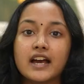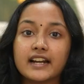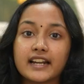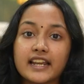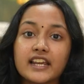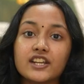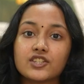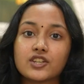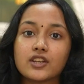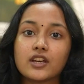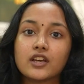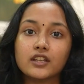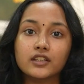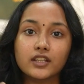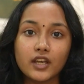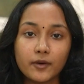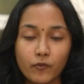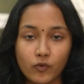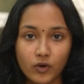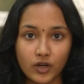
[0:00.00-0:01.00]
reach
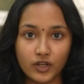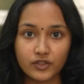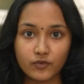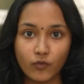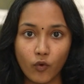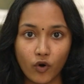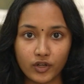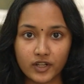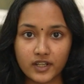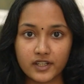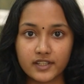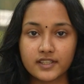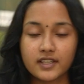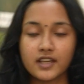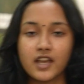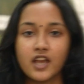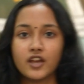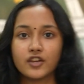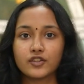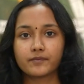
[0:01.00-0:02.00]
the voters.
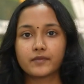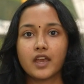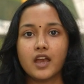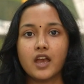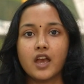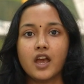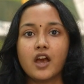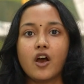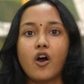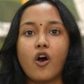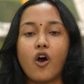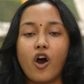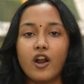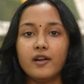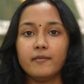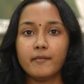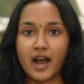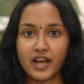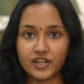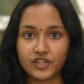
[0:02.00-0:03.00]

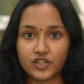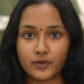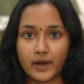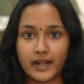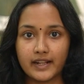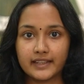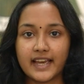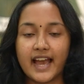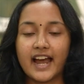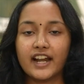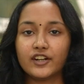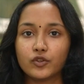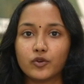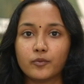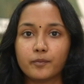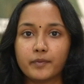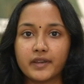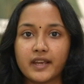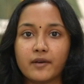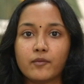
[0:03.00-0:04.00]
On March 12th at
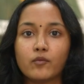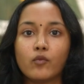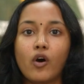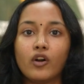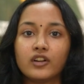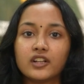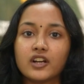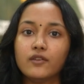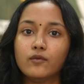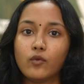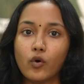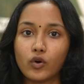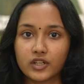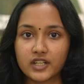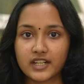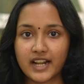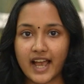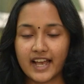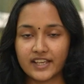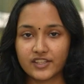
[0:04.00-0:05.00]
2 p.m., what a
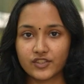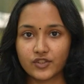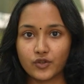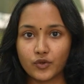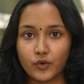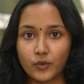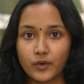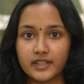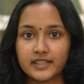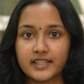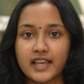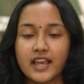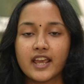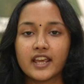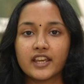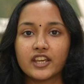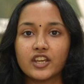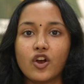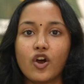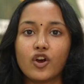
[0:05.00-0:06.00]
voter has to do is,
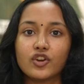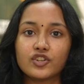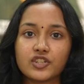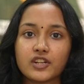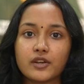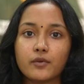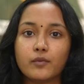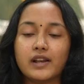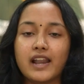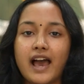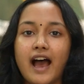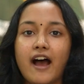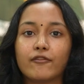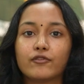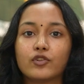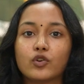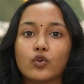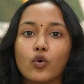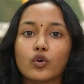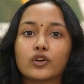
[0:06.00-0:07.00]
he or she will
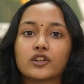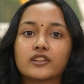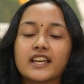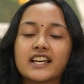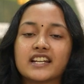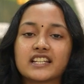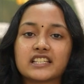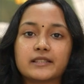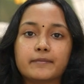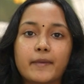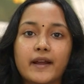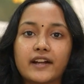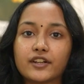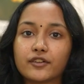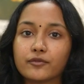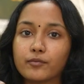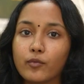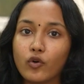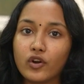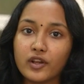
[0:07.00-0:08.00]
have to go to their
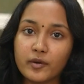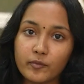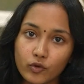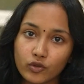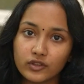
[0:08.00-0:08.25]
respective polling